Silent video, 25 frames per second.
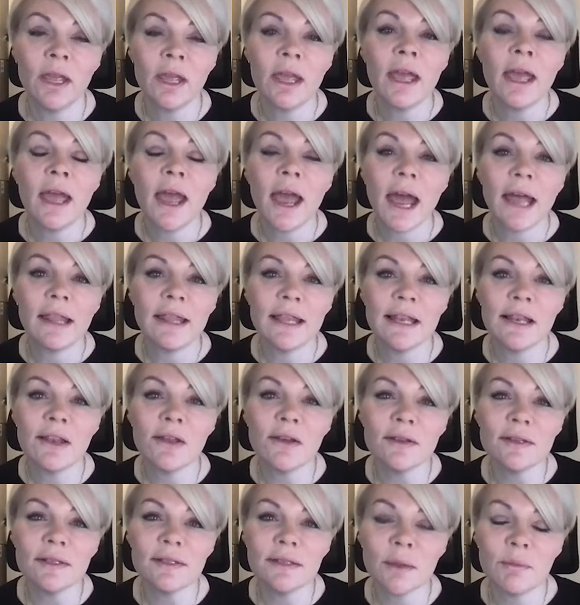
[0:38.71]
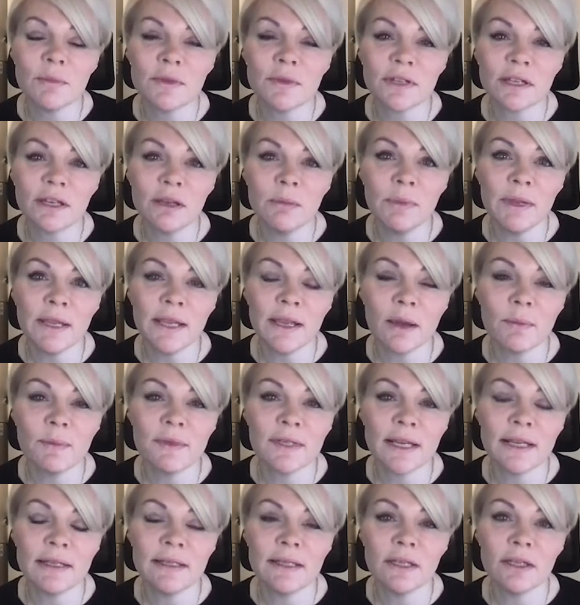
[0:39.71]
And then lastly, I'm just going to be
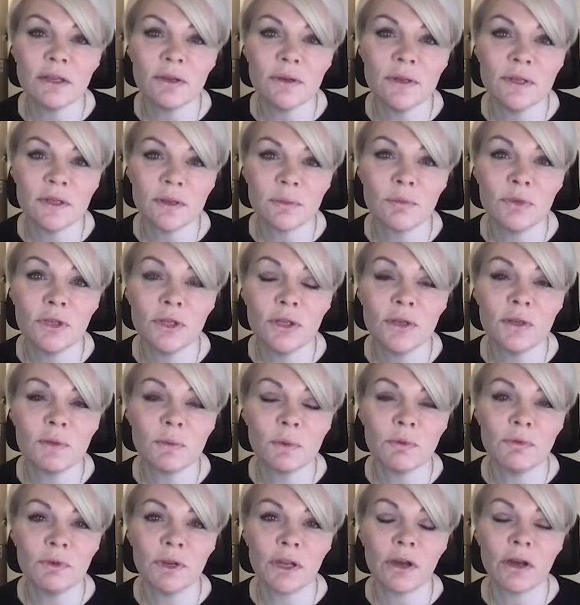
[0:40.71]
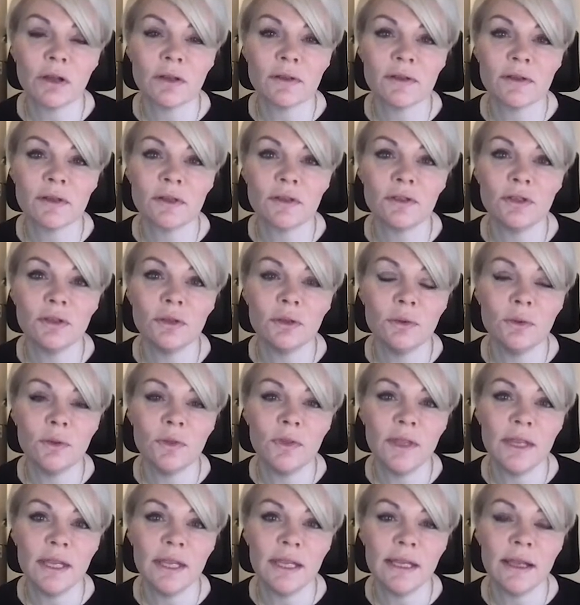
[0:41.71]
updating you some news with regards to
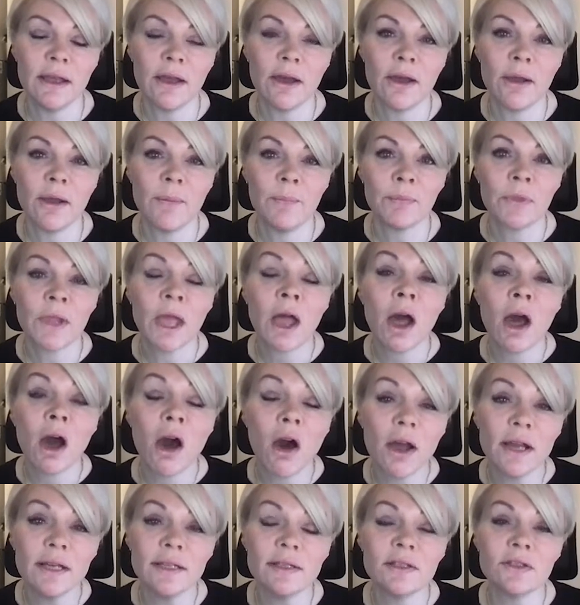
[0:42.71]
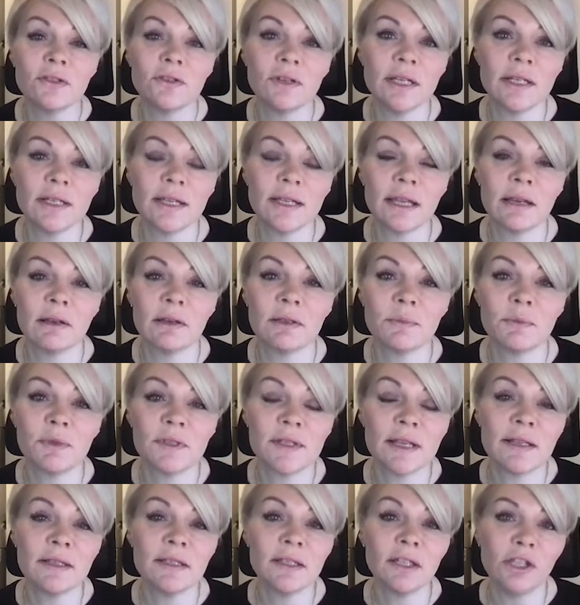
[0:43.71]
the high street and
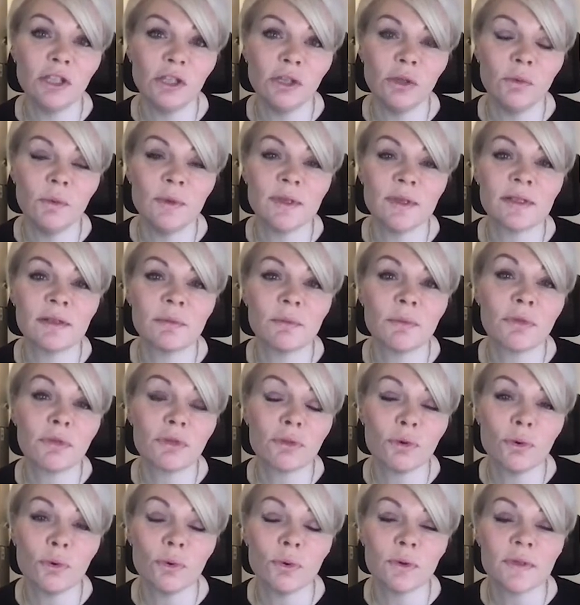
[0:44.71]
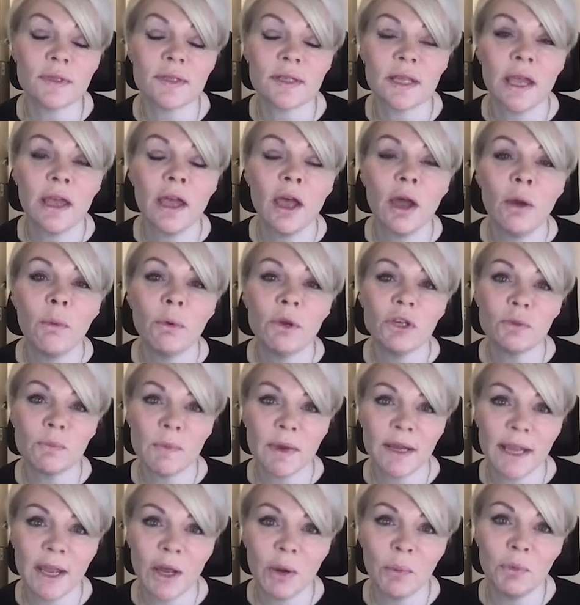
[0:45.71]
presenting you with some thoughts which
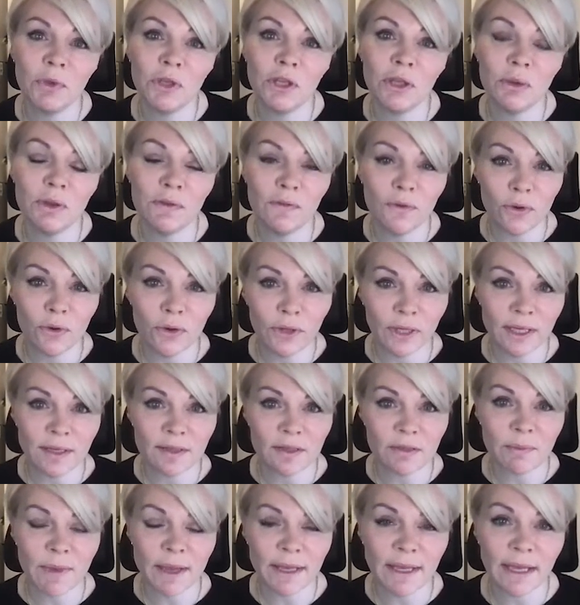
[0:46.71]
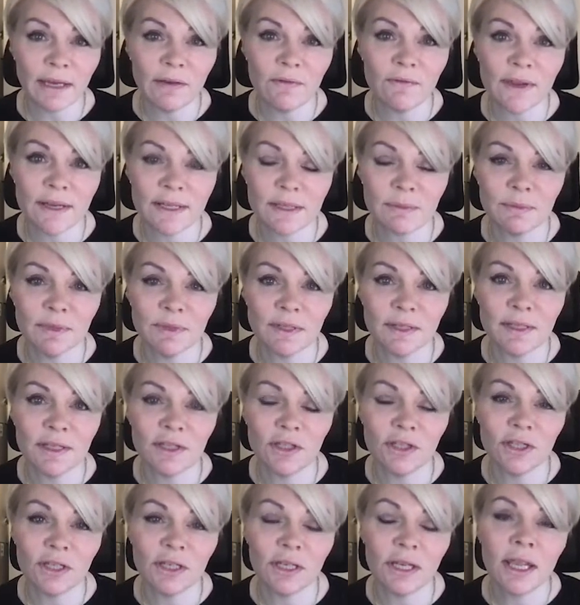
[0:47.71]
may help you if you're looking to make an investment
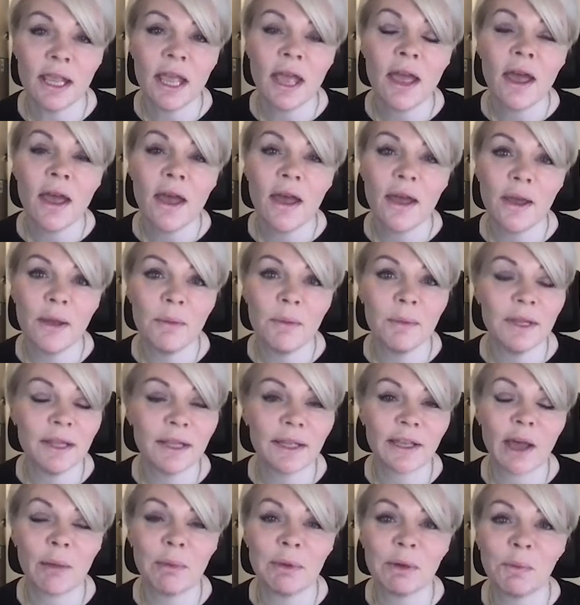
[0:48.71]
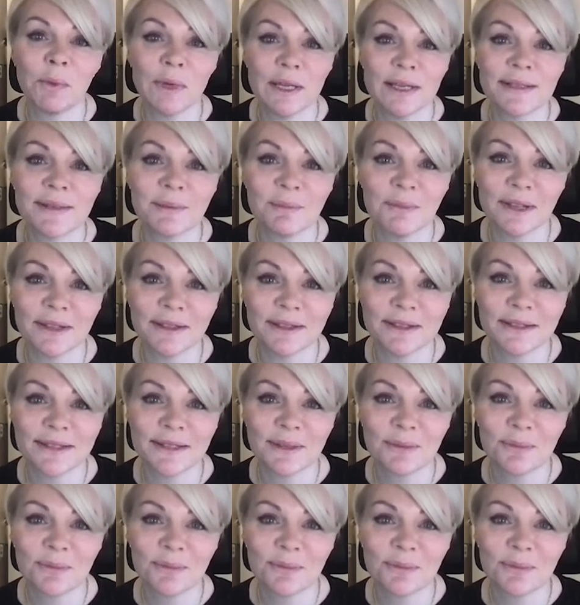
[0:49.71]
decision in the coming weeks and months.